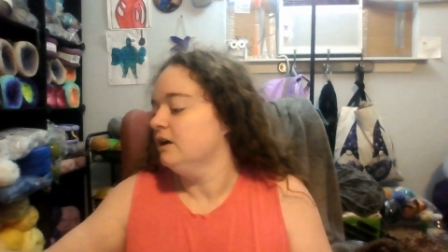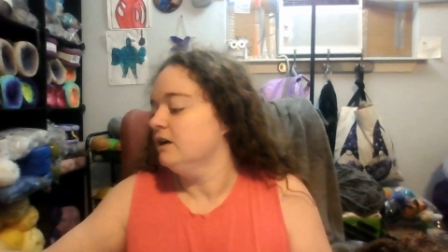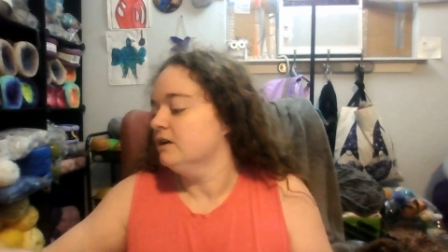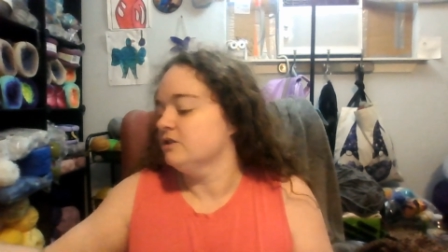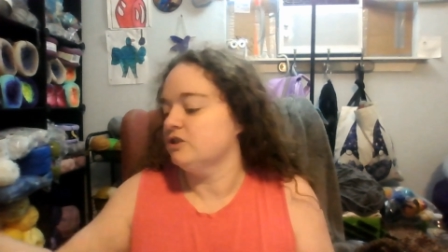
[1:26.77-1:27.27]

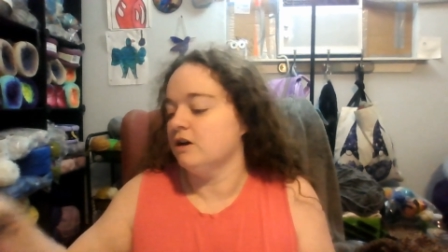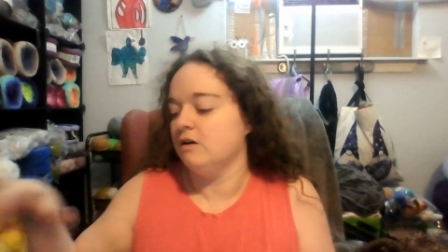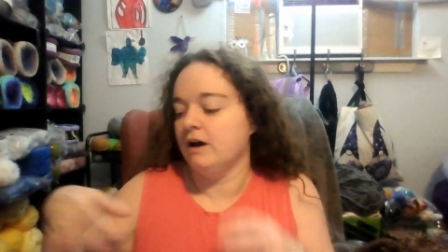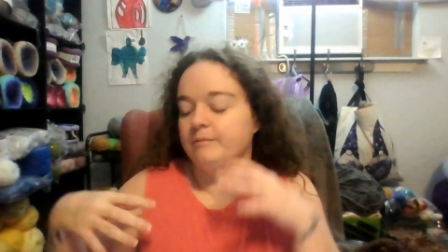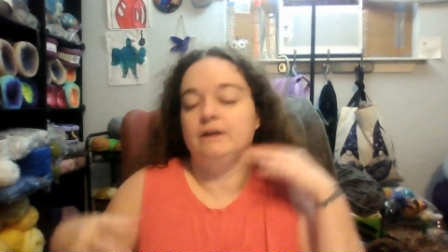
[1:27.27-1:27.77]
So
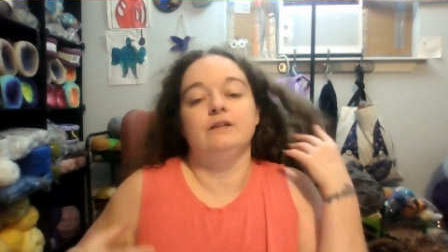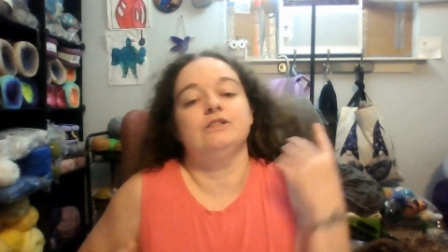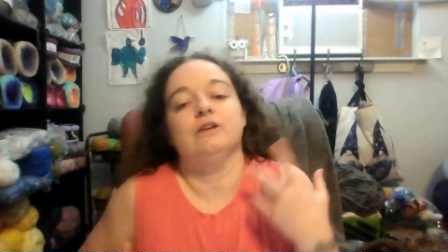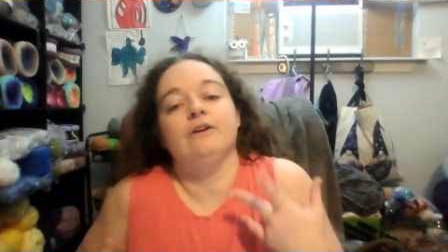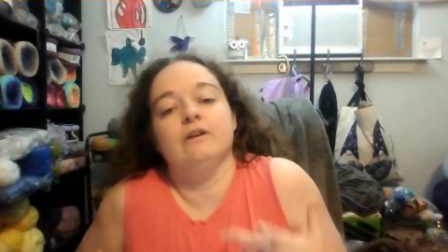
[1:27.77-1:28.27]
I'm going to show
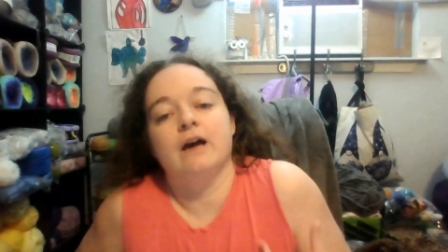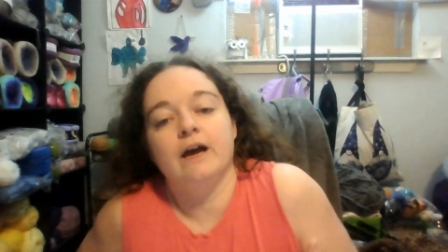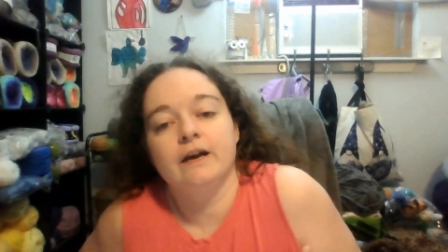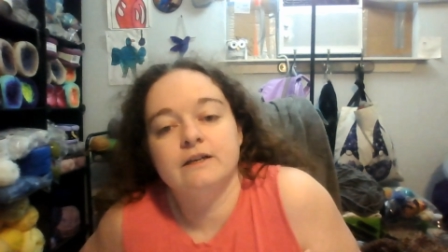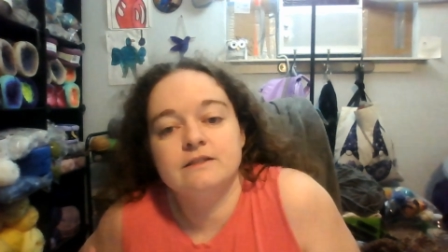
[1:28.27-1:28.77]
you
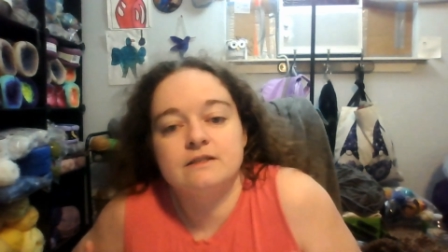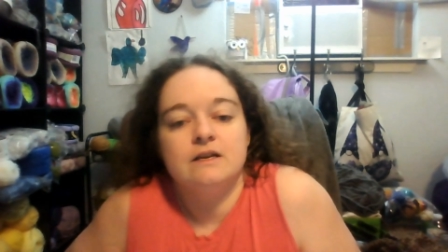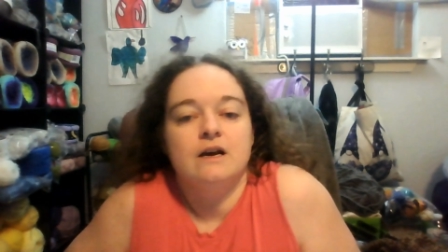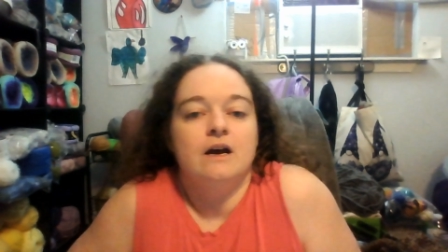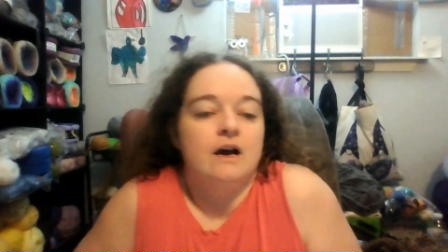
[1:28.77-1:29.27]
guys,
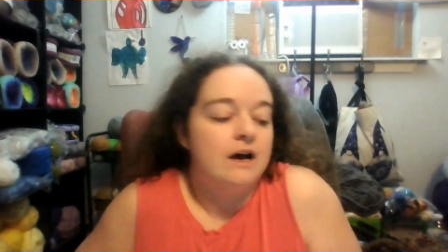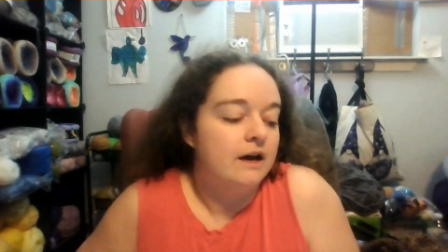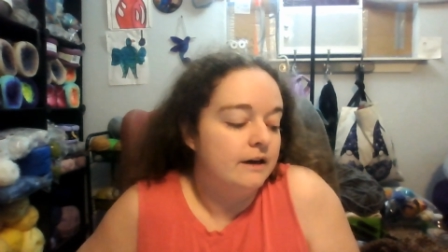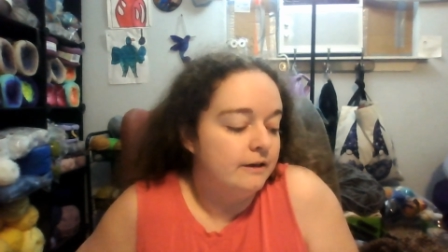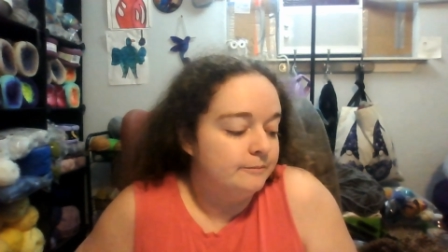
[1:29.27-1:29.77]

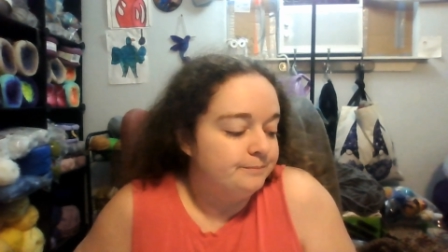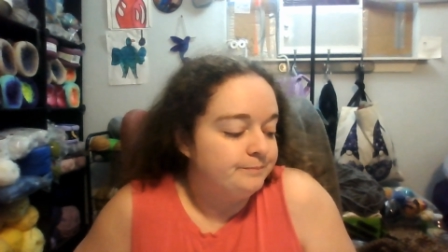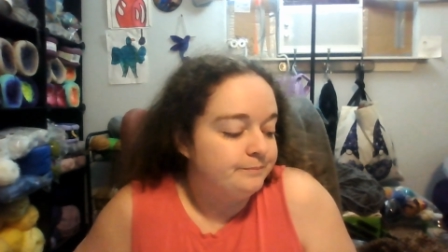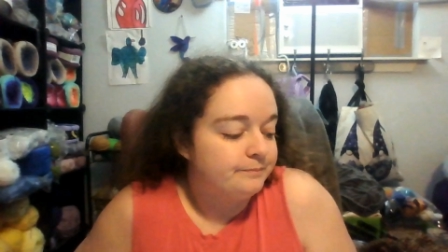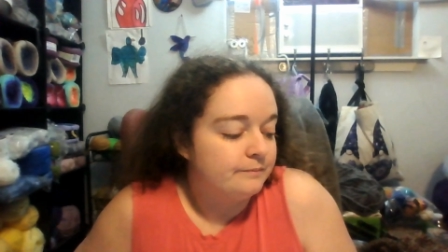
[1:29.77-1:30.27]

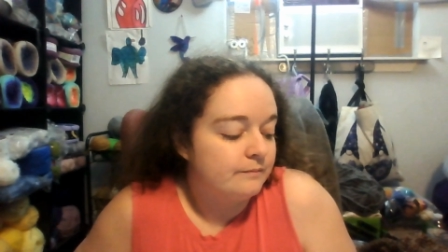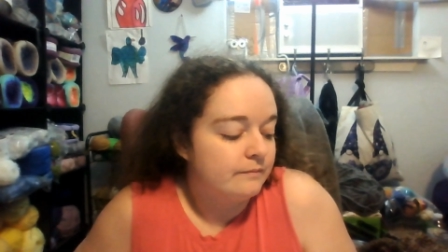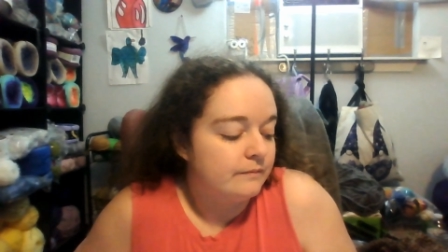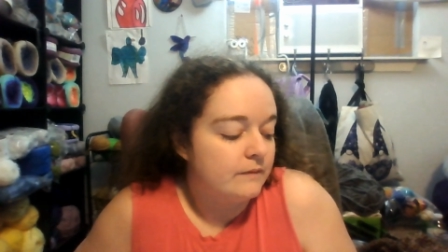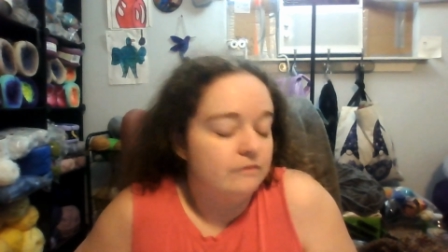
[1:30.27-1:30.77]

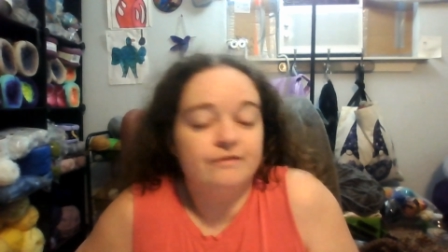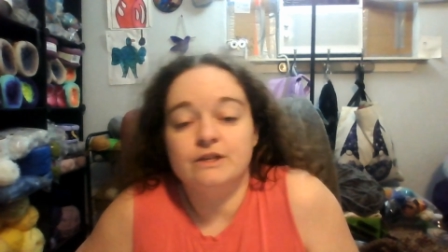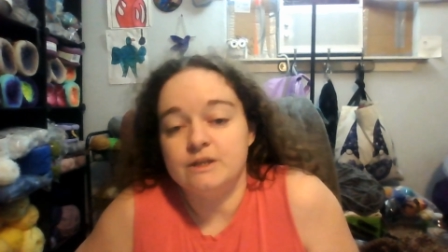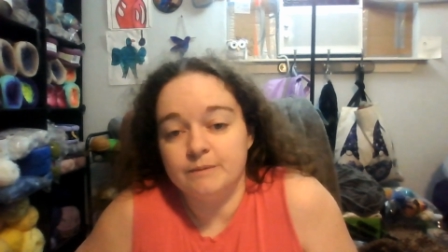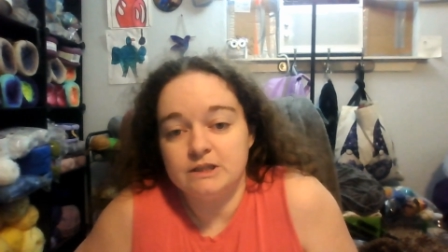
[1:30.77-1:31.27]
first
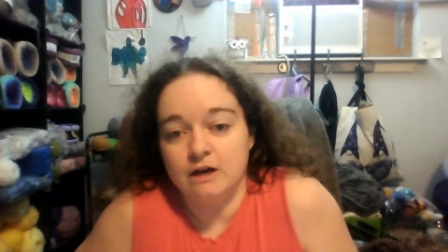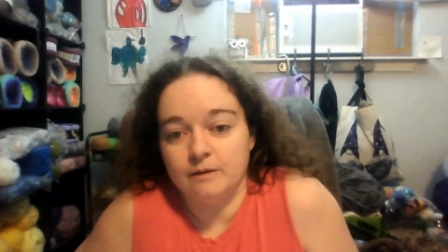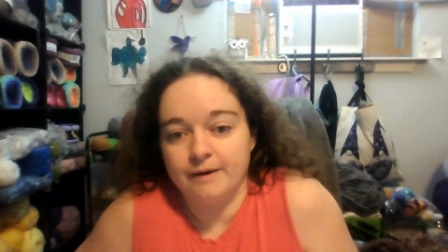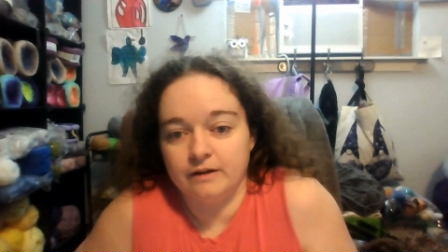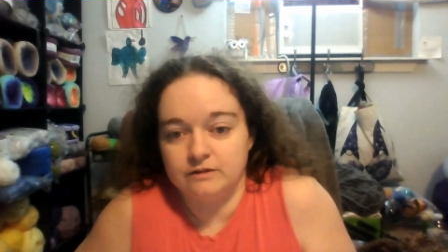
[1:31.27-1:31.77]
I'm going to talk
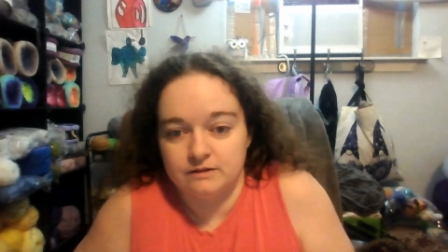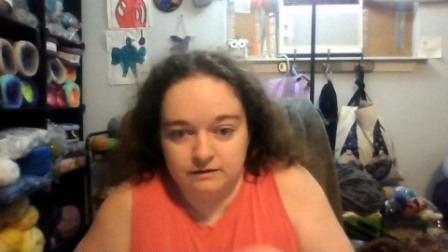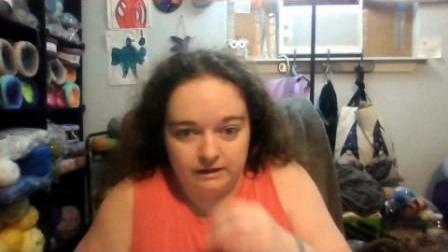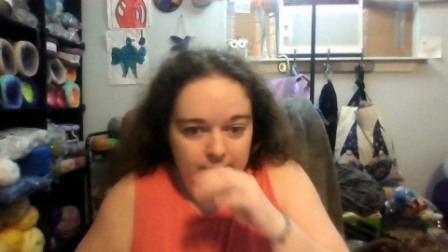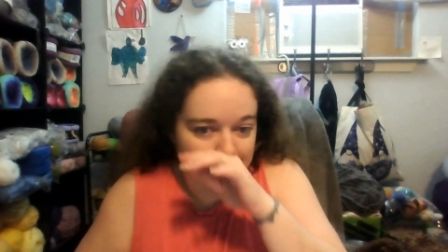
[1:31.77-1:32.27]
about
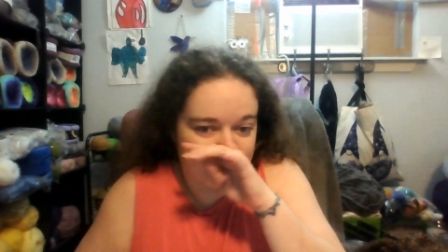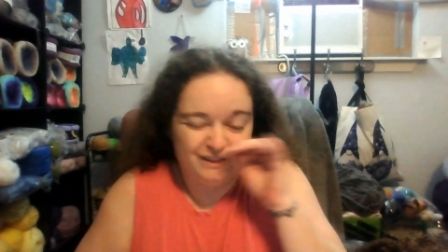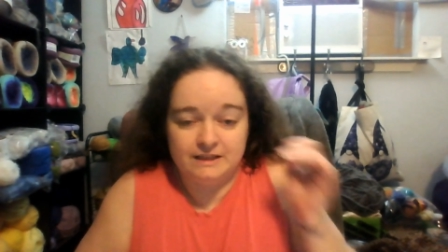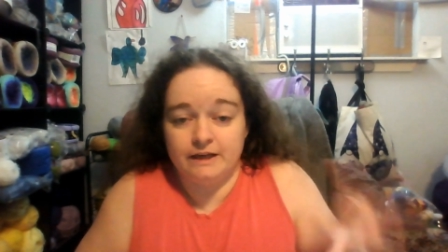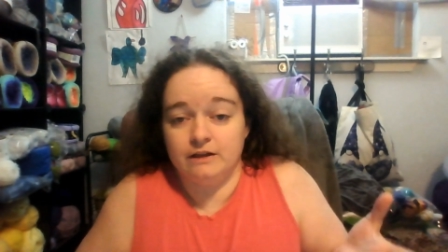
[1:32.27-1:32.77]
the
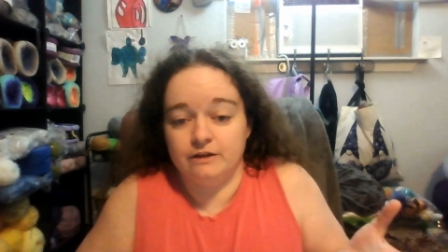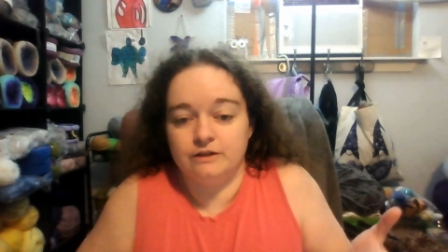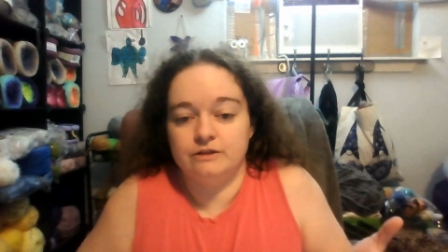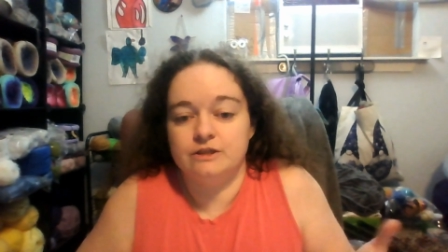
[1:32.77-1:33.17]
particulars,